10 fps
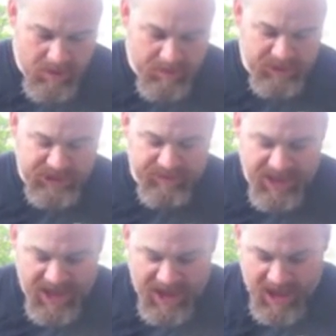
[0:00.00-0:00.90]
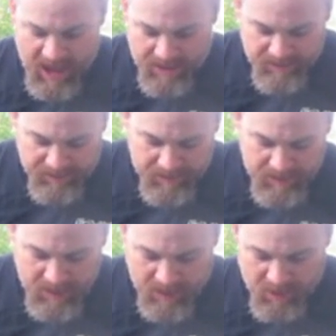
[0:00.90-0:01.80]
push some of that out.
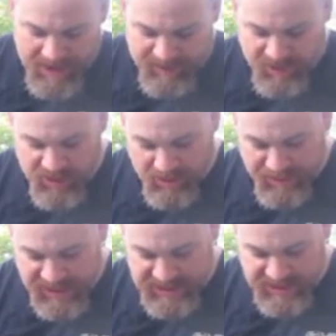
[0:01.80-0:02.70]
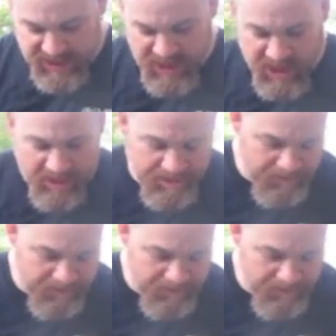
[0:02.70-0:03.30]
I'll grab 2 little pieces there.